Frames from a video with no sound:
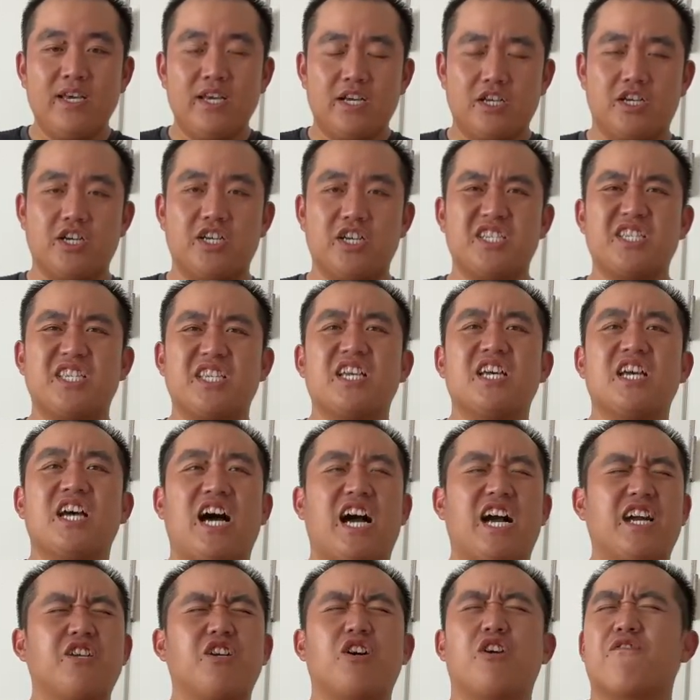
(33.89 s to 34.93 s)
Because
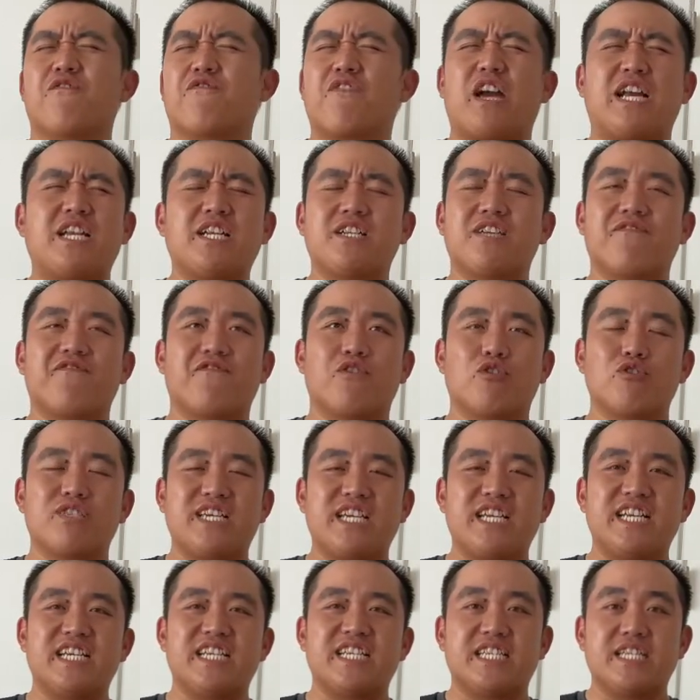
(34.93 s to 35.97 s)
I know Friday the
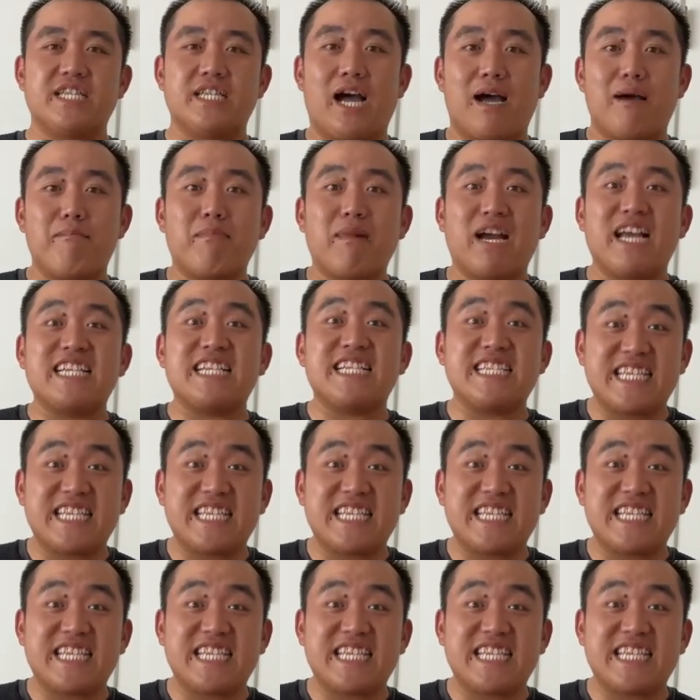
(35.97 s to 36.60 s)
13th is not my